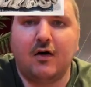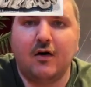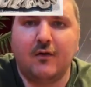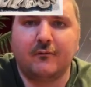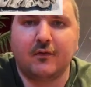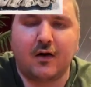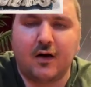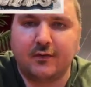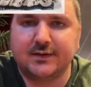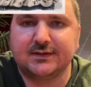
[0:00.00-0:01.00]

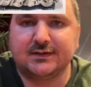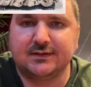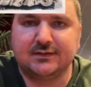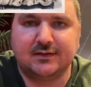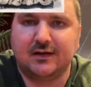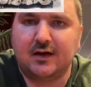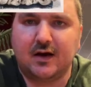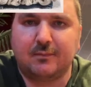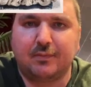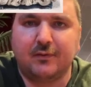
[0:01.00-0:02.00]
Overall, this is
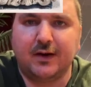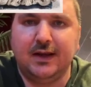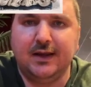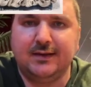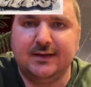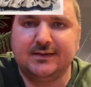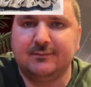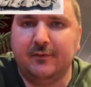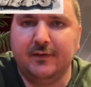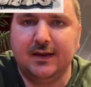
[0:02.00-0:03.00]
a pretty decent
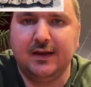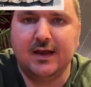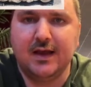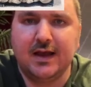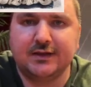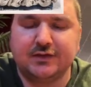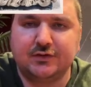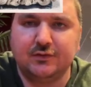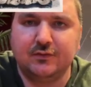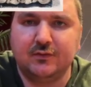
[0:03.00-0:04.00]
movie.
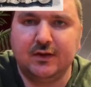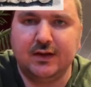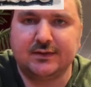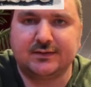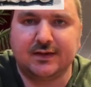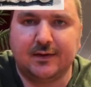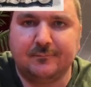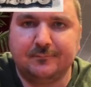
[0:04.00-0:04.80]
It's a